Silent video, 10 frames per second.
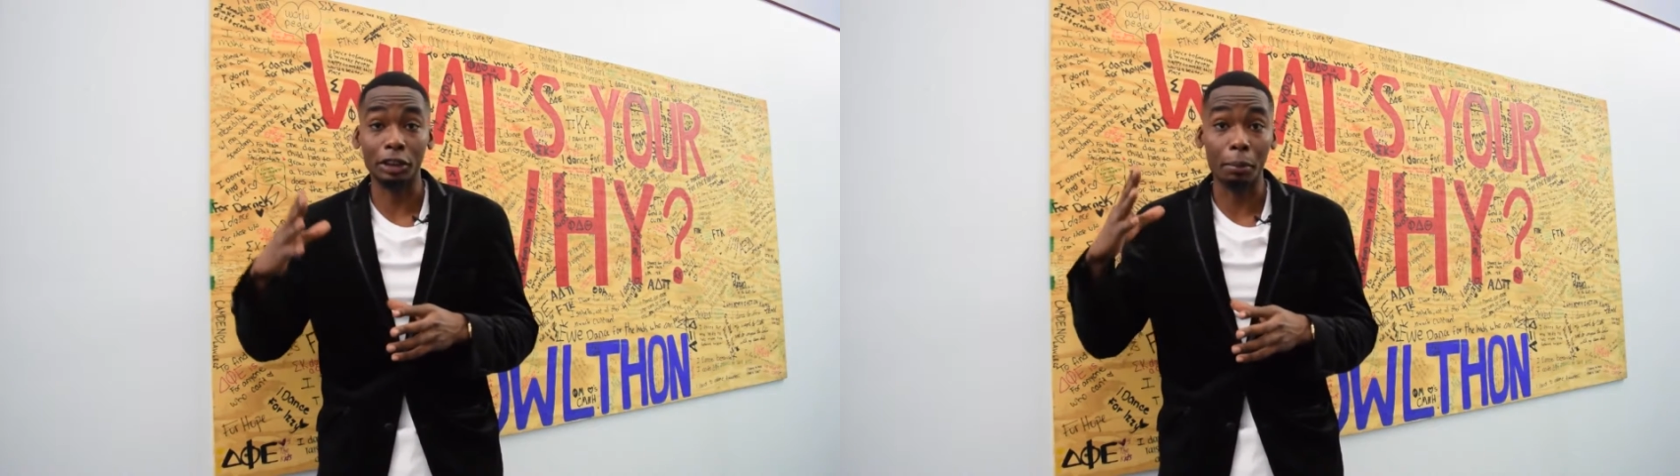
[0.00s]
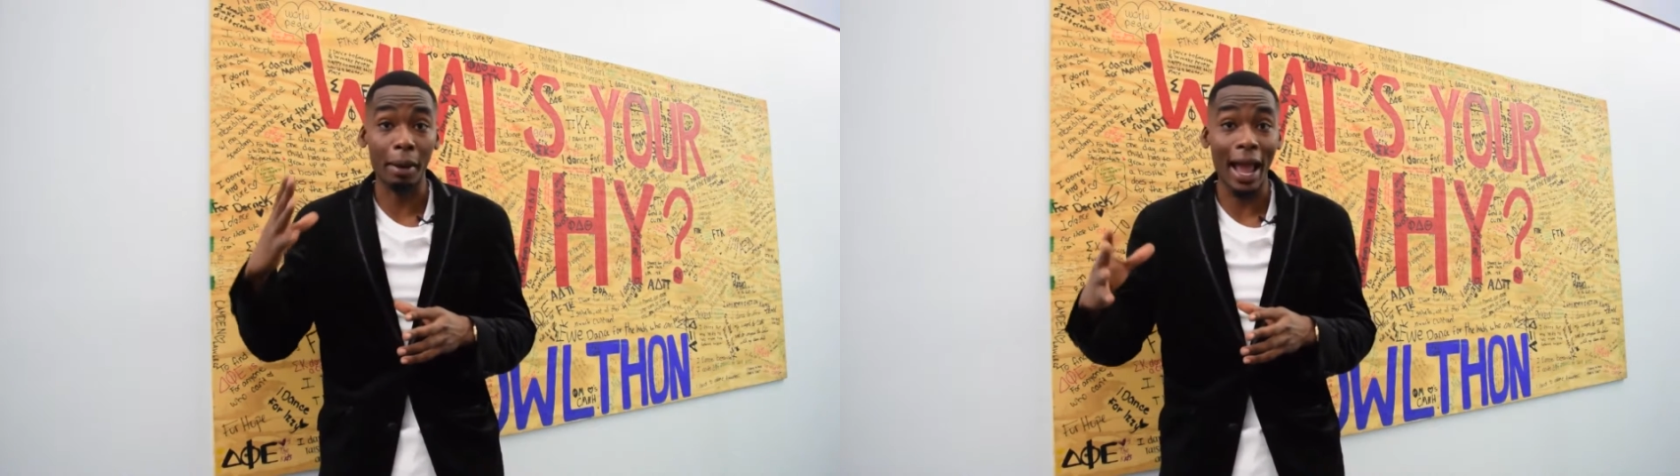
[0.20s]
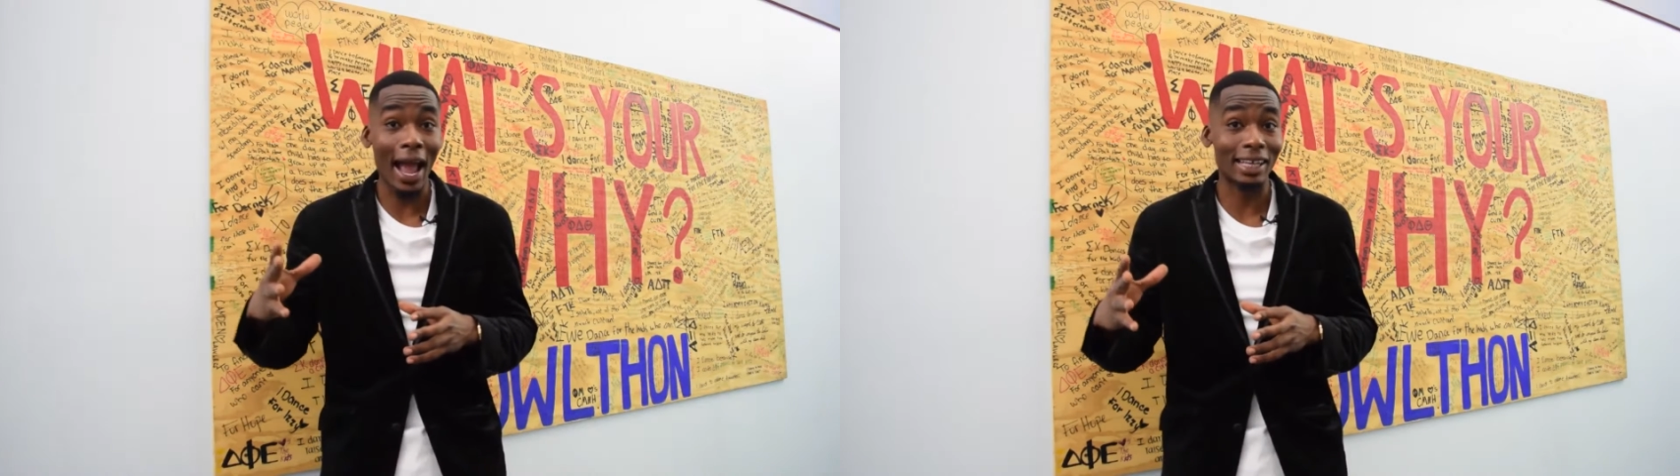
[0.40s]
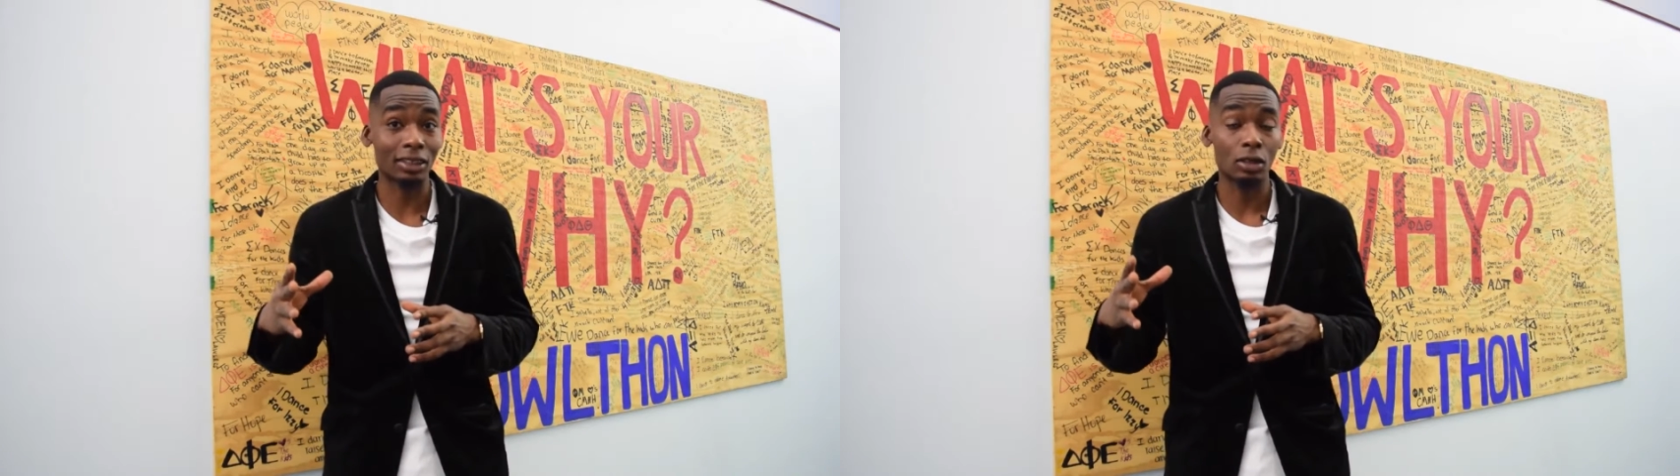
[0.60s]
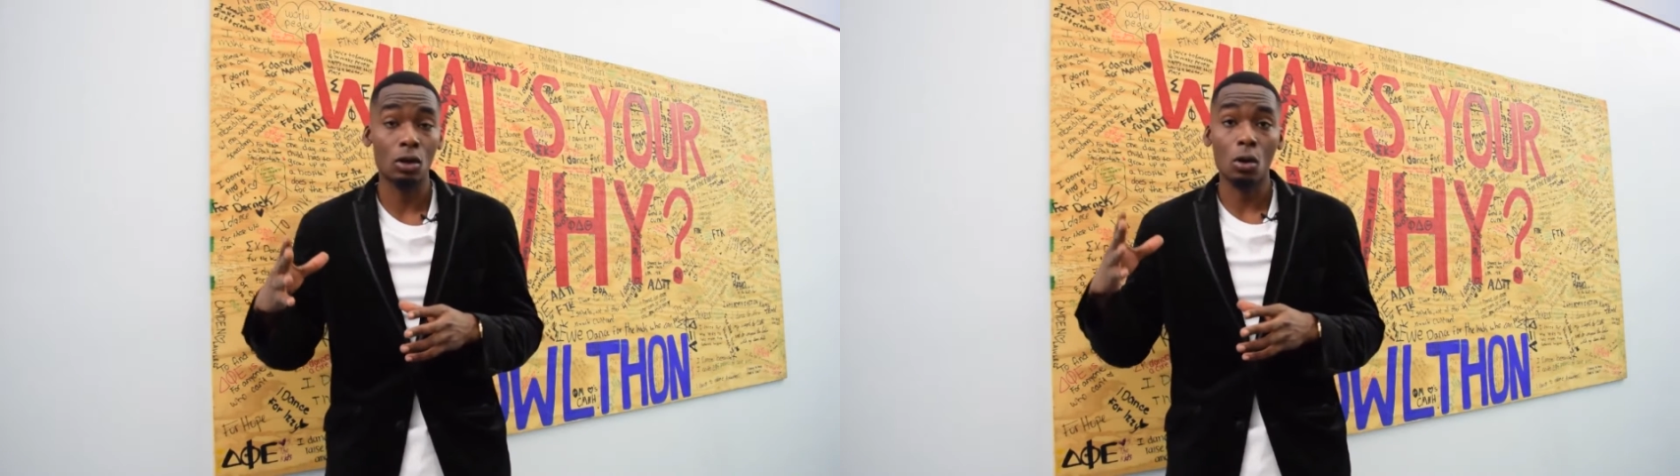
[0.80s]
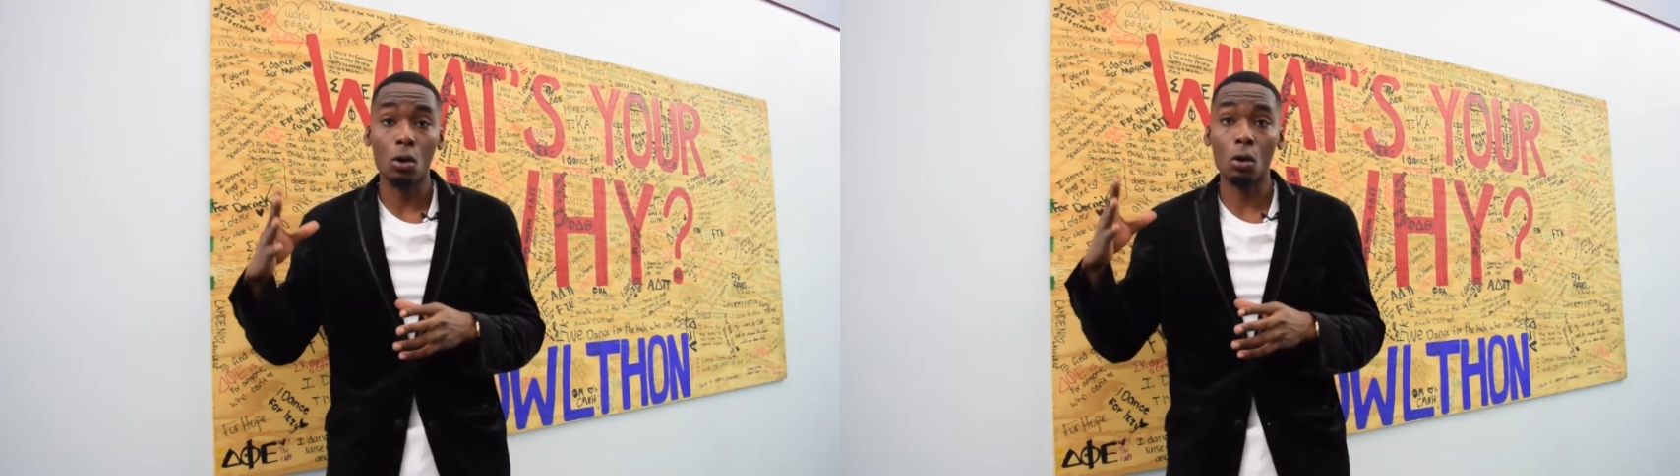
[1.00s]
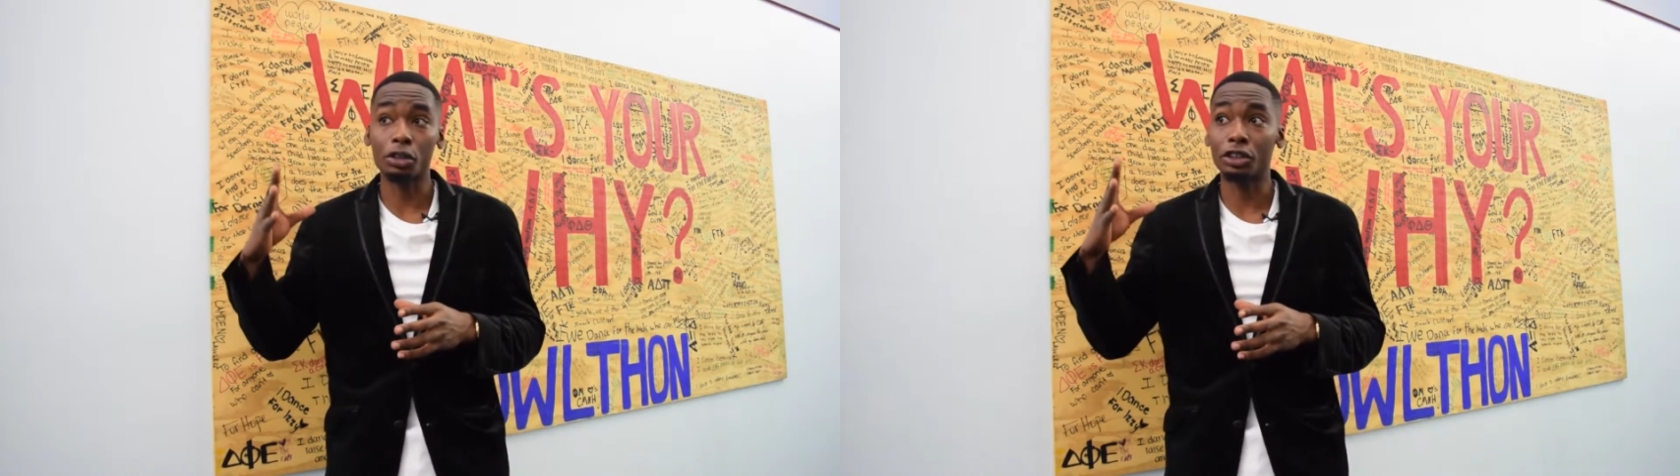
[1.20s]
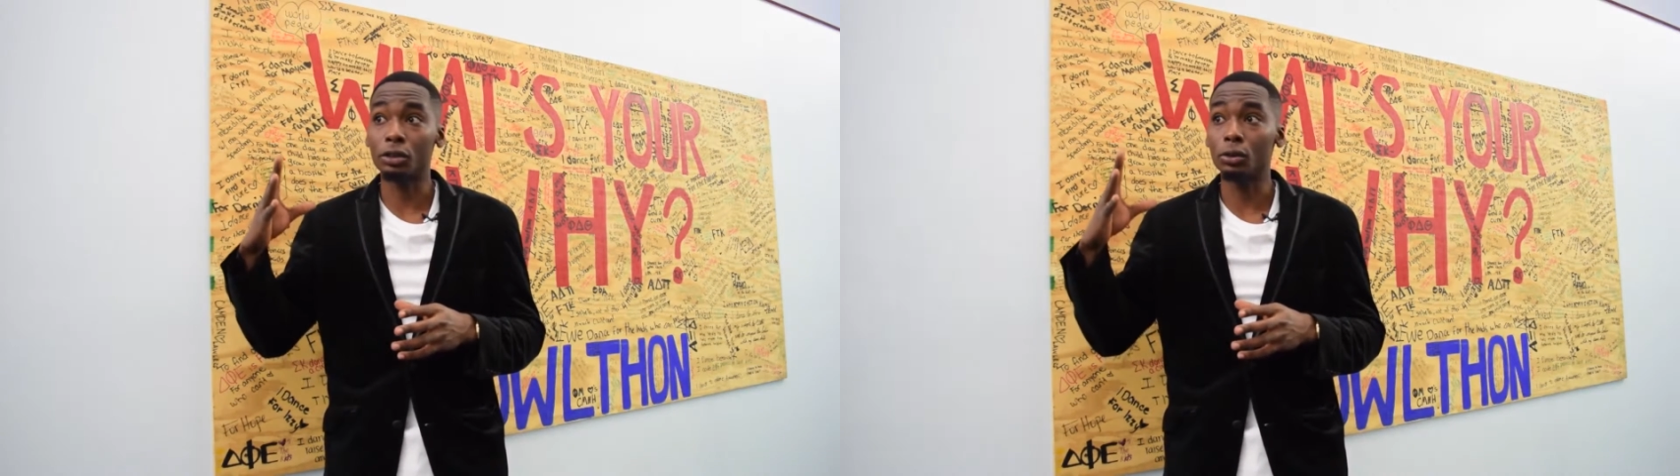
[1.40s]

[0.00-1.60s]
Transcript: or to pass or to